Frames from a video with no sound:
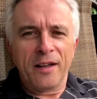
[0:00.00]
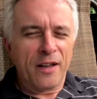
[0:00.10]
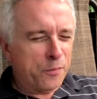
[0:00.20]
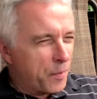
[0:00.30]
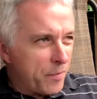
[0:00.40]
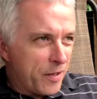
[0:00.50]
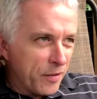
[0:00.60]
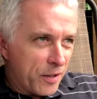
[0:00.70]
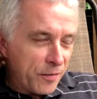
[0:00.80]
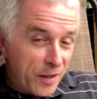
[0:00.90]
It's probably
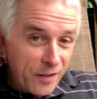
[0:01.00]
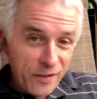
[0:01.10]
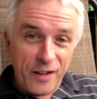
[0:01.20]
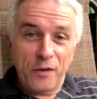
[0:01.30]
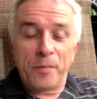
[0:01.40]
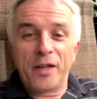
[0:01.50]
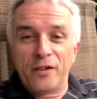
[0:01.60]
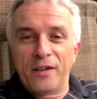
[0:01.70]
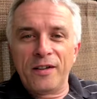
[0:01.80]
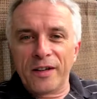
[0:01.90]
not even in the sales
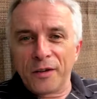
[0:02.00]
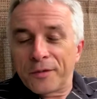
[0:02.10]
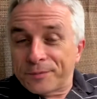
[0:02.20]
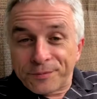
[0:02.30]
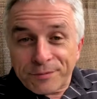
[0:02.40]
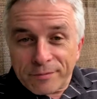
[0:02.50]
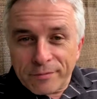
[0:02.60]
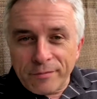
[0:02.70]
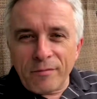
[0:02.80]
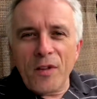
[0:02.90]
page details,
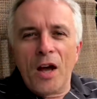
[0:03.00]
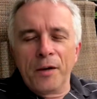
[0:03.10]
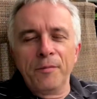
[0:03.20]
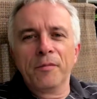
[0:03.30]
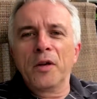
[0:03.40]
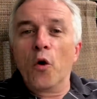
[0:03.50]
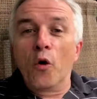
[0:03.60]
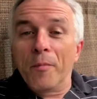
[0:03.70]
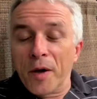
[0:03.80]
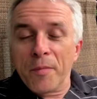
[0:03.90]
or
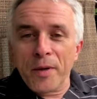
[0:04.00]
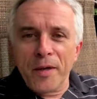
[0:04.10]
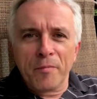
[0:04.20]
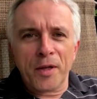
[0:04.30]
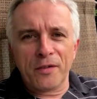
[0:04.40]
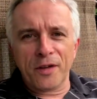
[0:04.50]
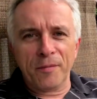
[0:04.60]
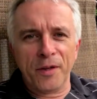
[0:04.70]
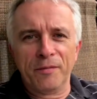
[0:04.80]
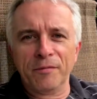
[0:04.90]
it might be by the time
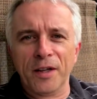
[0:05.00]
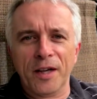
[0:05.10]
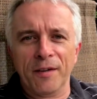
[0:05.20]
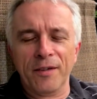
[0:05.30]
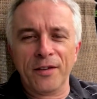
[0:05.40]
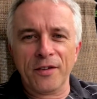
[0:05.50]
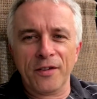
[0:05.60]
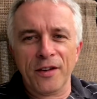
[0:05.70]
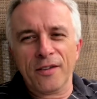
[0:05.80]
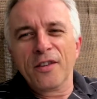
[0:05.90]
you listen
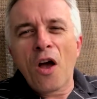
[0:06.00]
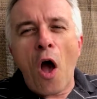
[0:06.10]
to this.